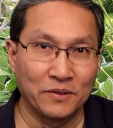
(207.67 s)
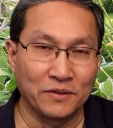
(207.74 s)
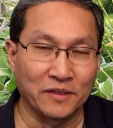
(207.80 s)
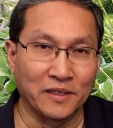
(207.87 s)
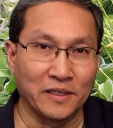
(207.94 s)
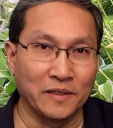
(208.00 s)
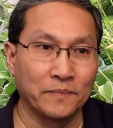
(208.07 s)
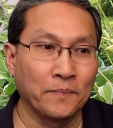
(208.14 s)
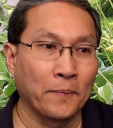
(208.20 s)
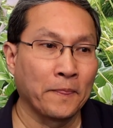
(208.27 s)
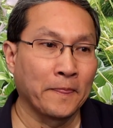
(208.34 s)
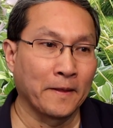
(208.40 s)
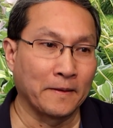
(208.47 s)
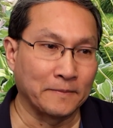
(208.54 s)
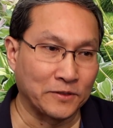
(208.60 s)
Okay,
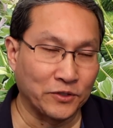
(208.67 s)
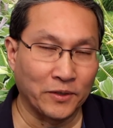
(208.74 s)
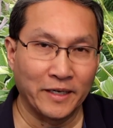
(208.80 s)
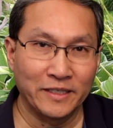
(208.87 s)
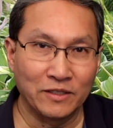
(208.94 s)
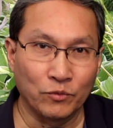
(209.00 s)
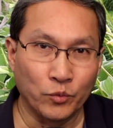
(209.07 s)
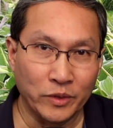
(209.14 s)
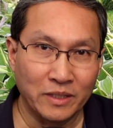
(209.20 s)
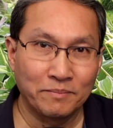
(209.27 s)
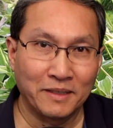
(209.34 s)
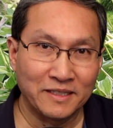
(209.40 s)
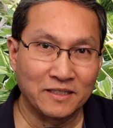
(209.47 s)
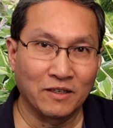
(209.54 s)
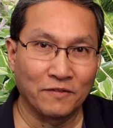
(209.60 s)
I'm trying to wean
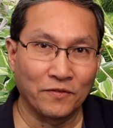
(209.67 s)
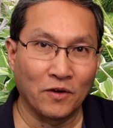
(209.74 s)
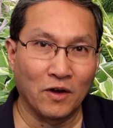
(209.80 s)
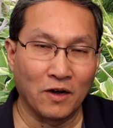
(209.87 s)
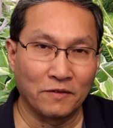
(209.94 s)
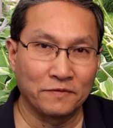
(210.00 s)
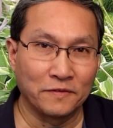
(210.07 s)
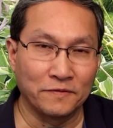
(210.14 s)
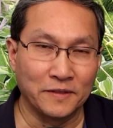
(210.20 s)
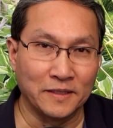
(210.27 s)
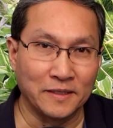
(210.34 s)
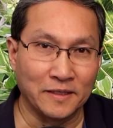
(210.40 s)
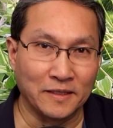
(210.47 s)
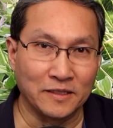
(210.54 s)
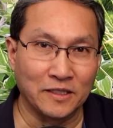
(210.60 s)
myself off of
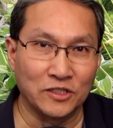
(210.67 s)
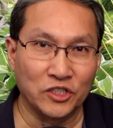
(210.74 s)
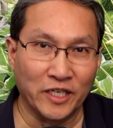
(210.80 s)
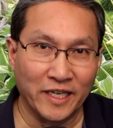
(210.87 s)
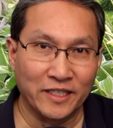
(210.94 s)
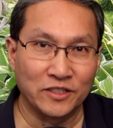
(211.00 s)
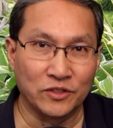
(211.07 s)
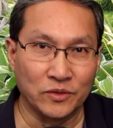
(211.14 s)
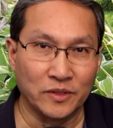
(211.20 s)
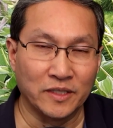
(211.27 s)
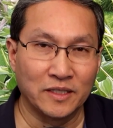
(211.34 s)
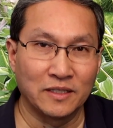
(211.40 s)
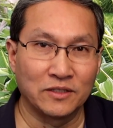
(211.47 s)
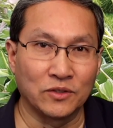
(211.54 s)
the uh, the JAS unit.